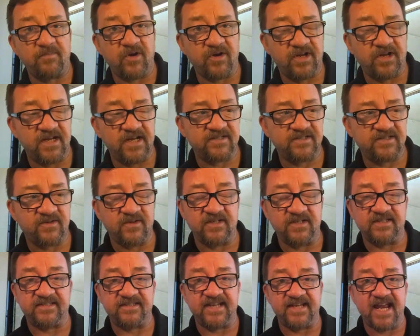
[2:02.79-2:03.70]
market is
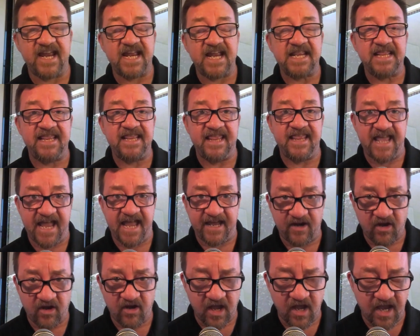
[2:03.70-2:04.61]
going to stay
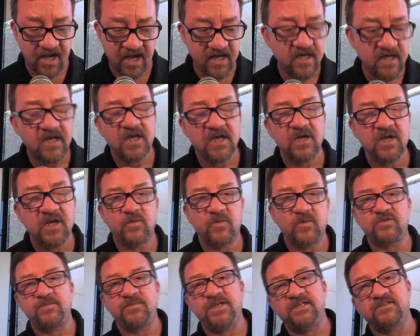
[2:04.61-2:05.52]
that high,
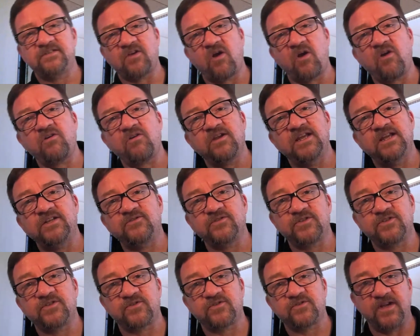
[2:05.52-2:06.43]
which means our
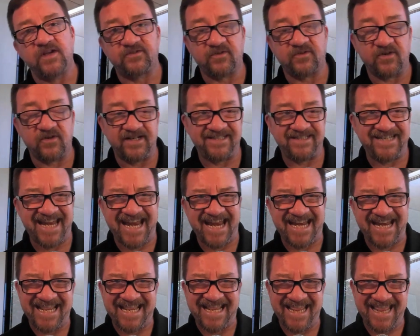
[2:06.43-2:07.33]
interest rates are going to
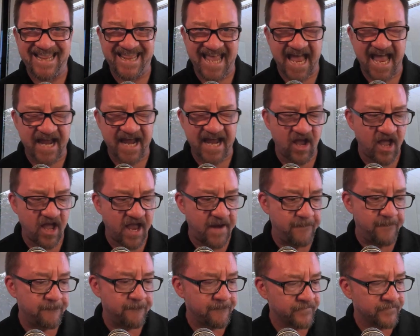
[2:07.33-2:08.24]
stay that
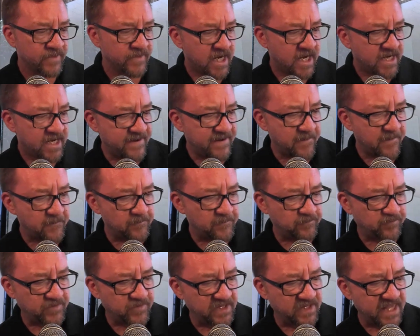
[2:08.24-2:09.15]
high. Now,
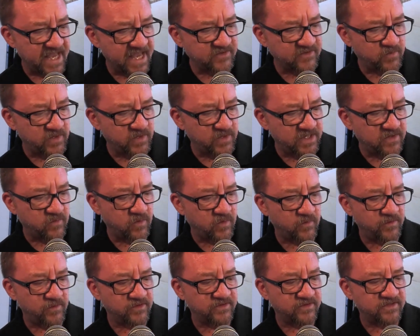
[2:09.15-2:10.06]
last week
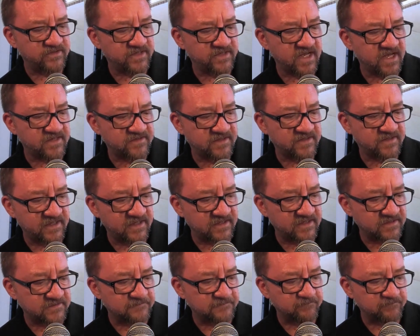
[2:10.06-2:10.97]
when we were discussing
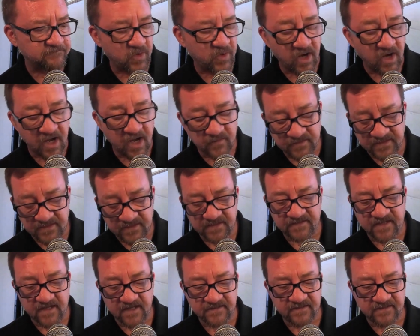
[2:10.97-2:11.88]
this, or I was
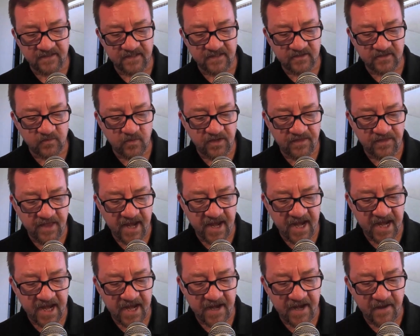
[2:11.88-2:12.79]
discussing this with
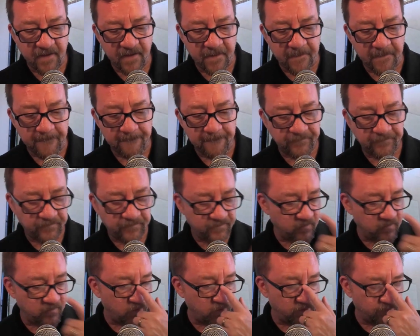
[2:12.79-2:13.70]

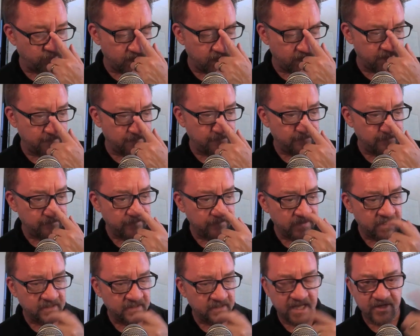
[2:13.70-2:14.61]
one of my
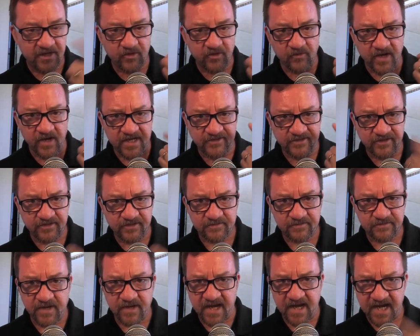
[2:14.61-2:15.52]
lender
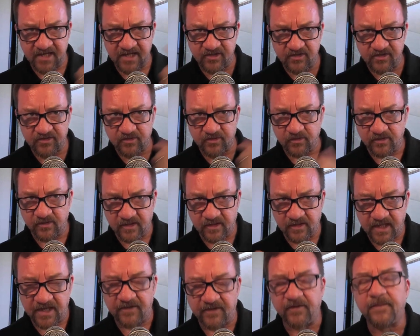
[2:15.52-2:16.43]
agents, my agents who are
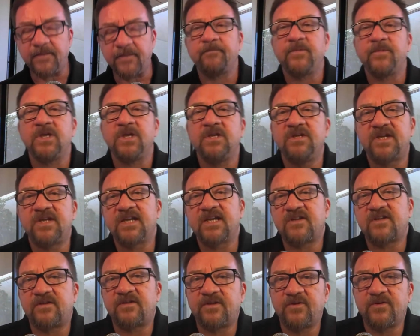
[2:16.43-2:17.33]
a lender, you
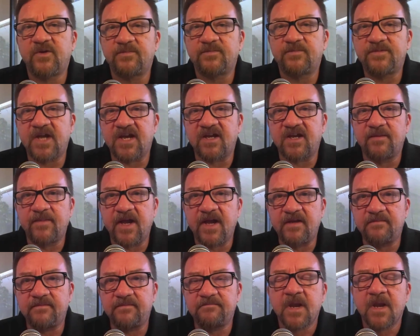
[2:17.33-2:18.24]
guys all know who I'm talking
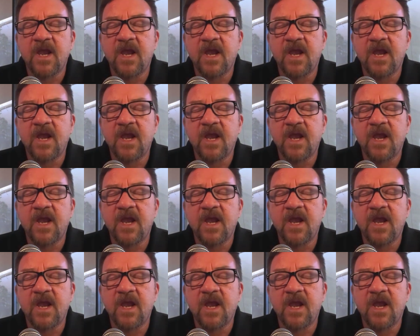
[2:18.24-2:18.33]
about.